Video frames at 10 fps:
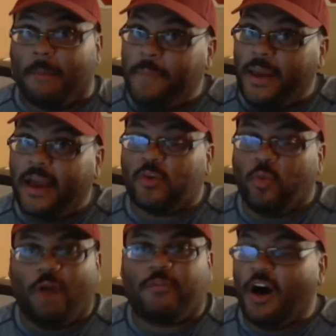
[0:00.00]
Big
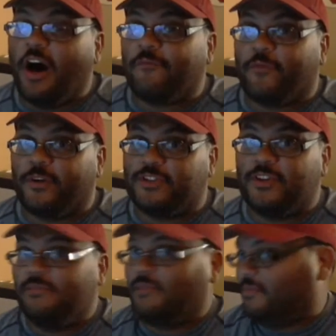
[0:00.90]
12 Conference
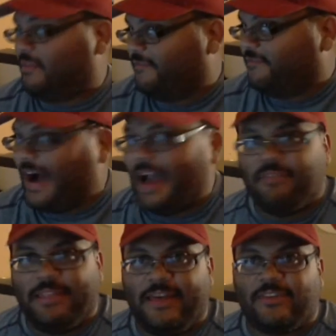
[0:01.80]
of the
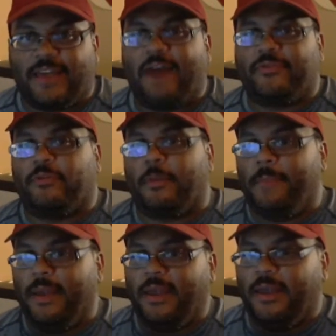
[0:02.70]
five leagues out there, the
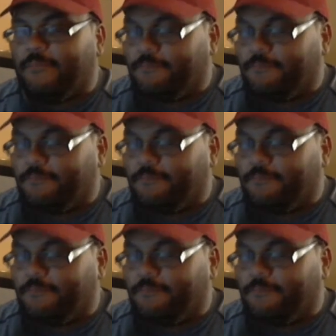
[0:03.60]
Big